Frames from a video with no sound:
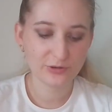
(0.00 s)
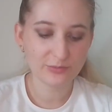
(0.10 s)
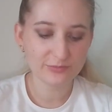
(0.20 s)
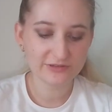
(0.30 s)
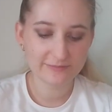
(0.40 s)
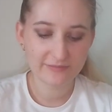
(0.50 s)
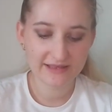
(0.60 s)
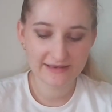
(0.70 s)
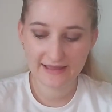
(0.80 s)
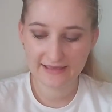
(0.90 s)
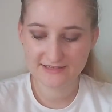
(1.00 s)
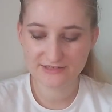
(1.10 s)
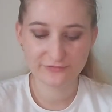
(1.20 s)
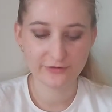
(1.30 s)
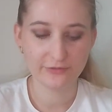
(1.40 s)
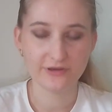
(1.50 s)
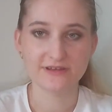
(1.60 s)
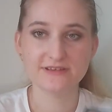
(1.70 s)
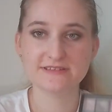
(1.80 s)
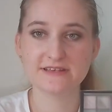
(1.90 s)
probably my next
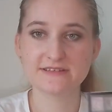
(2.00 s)
focus